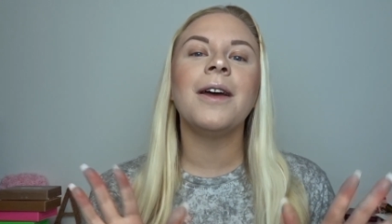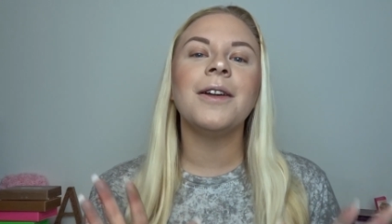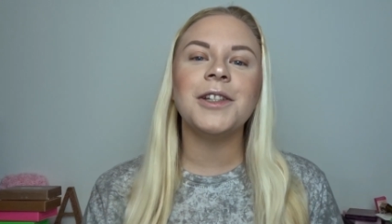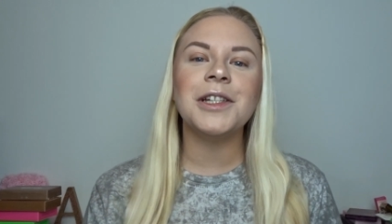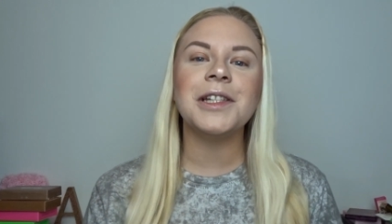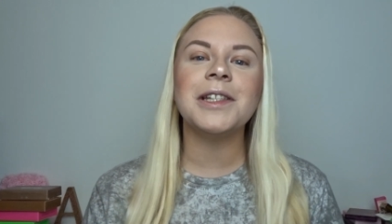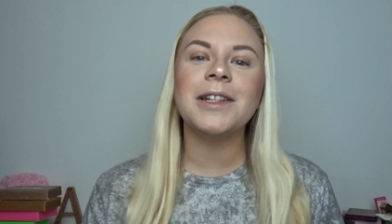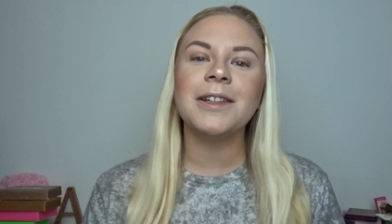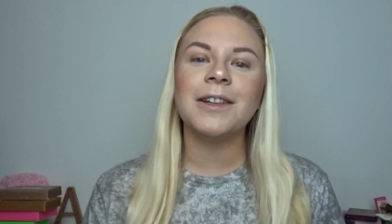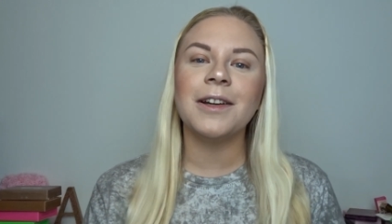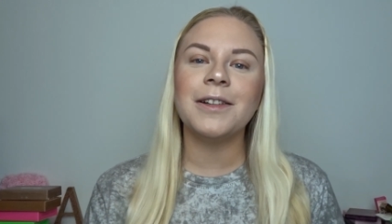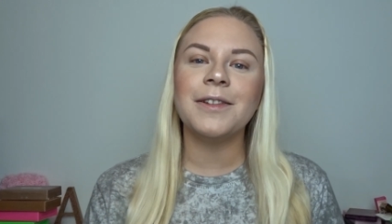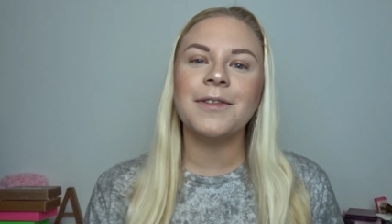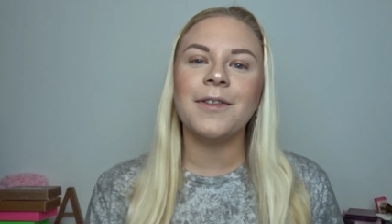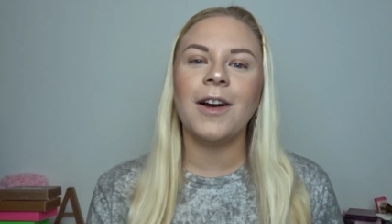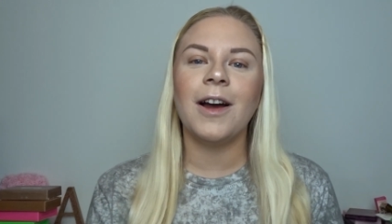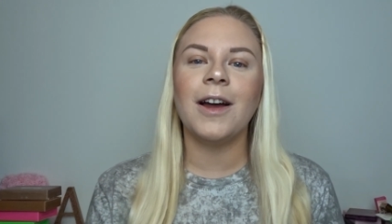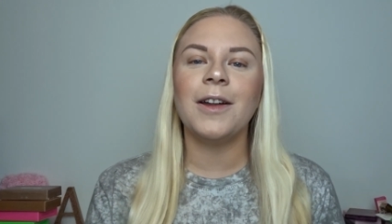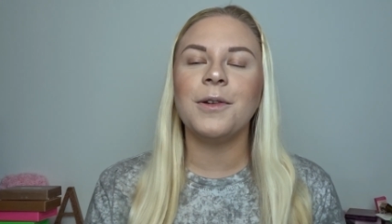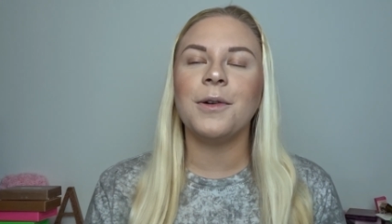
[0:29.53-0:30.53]
just so you're
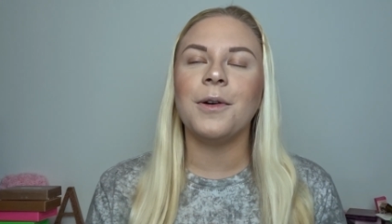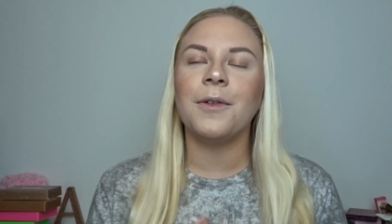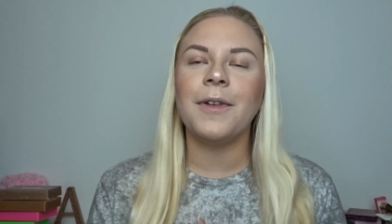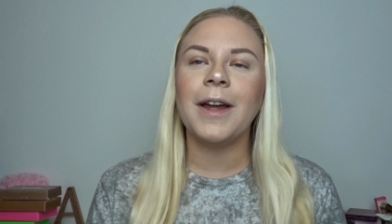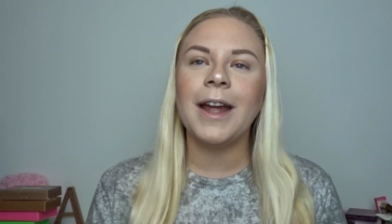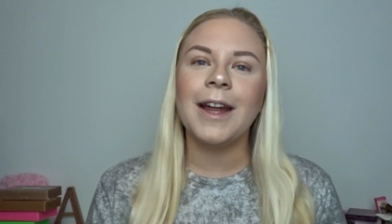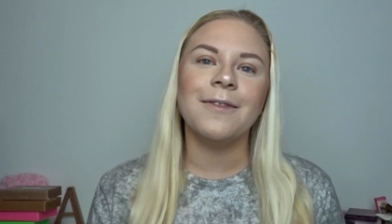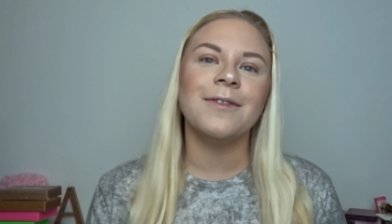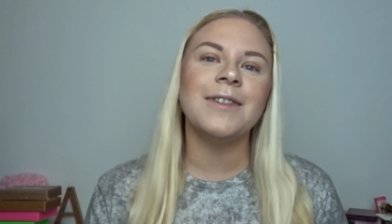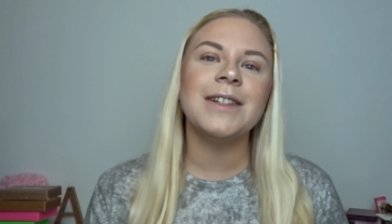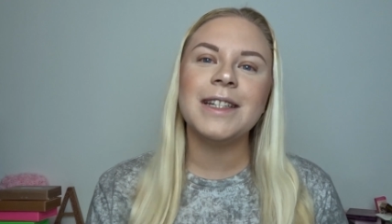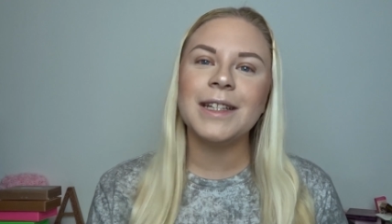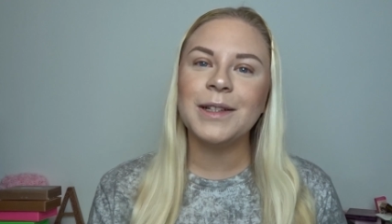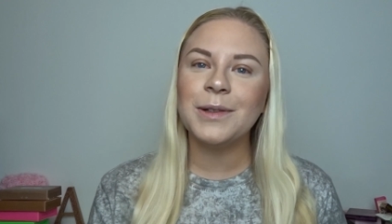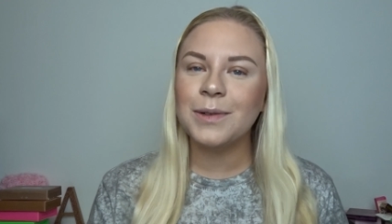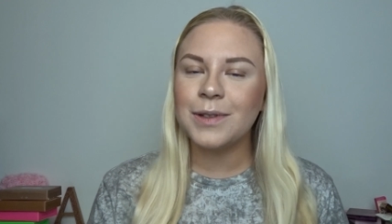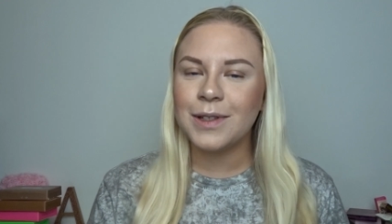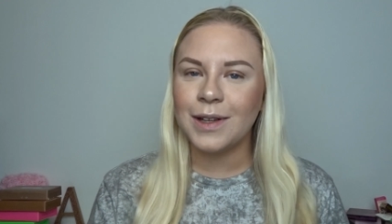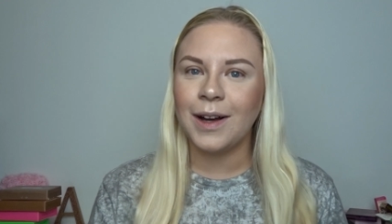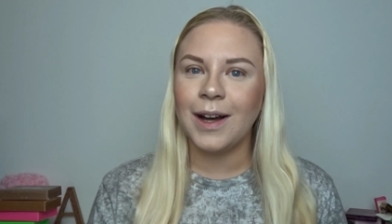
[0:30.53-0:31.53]
notified of every
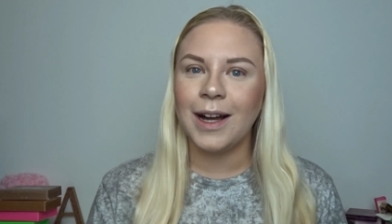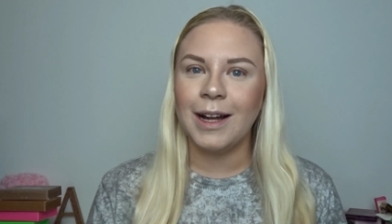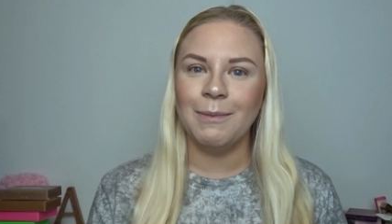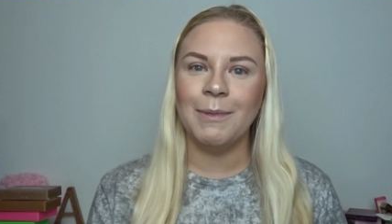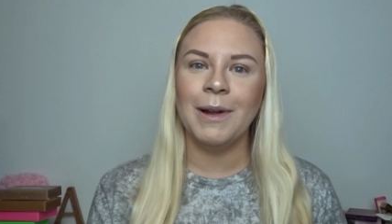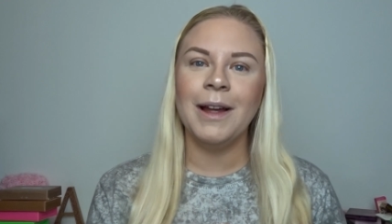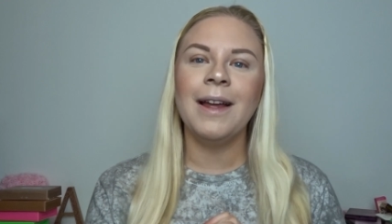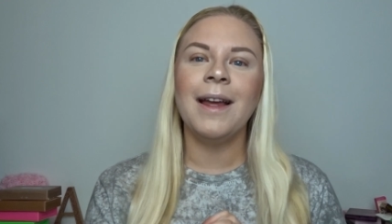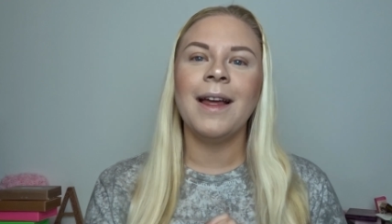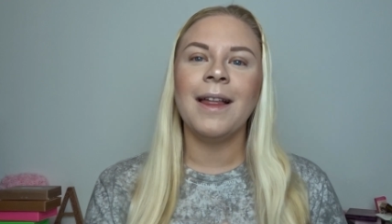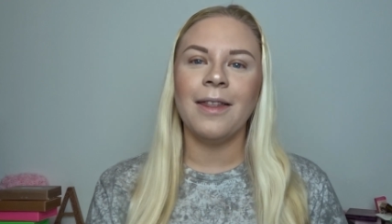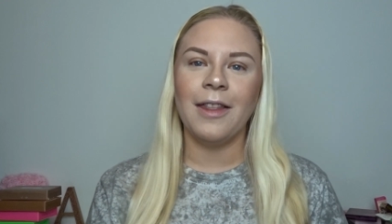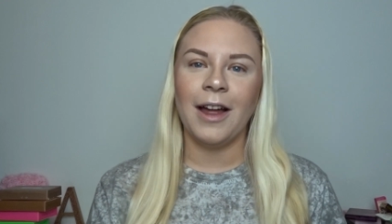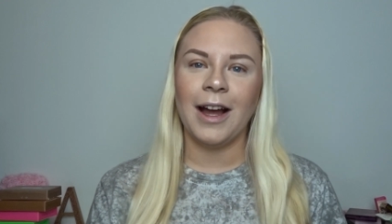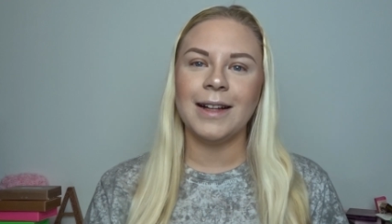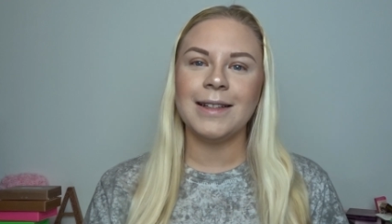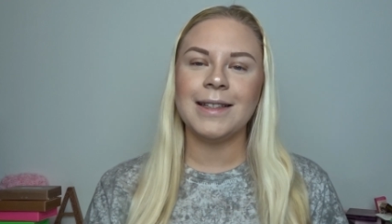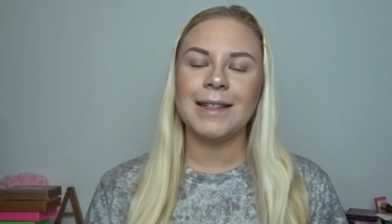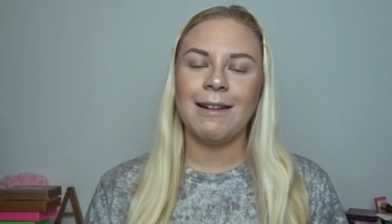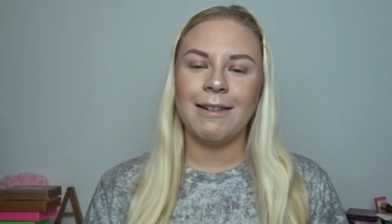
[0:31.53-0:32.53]
single time
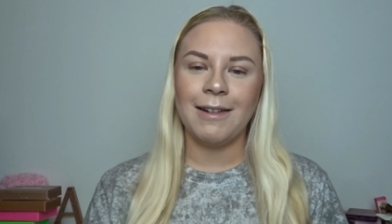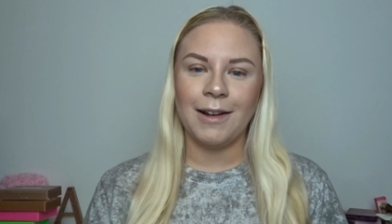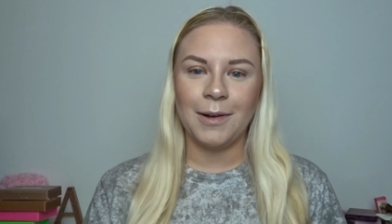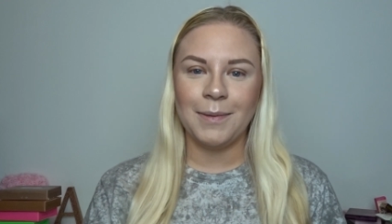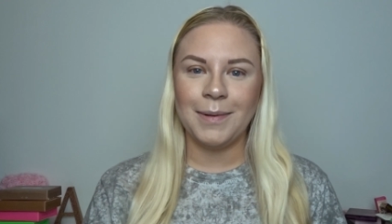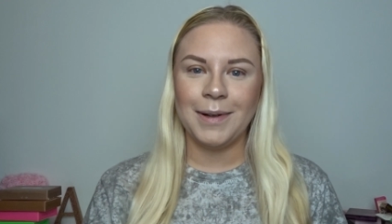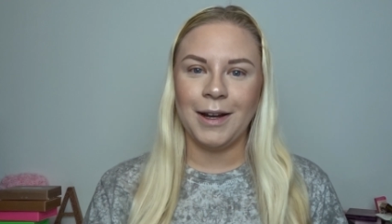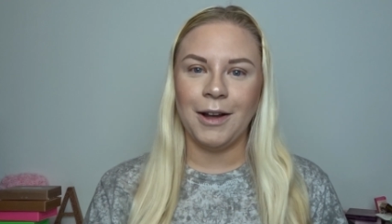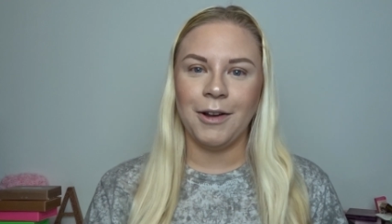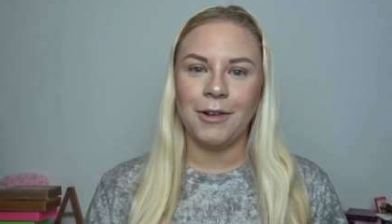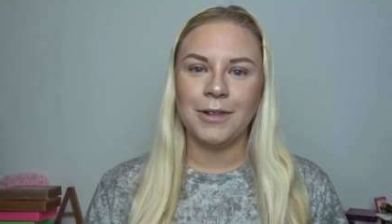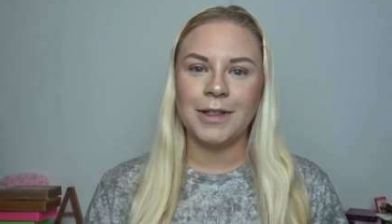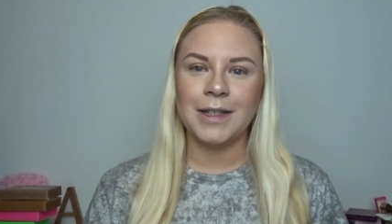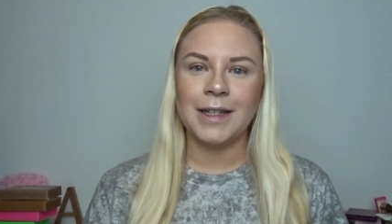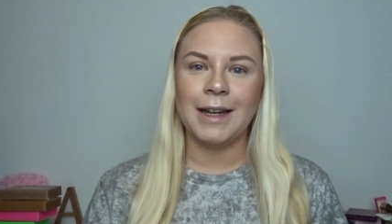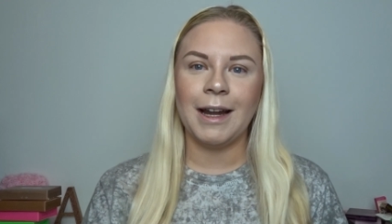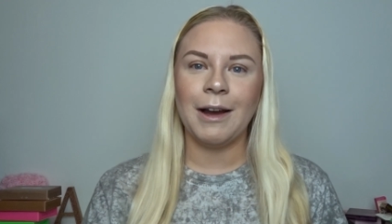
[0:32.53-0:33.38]
that I upload.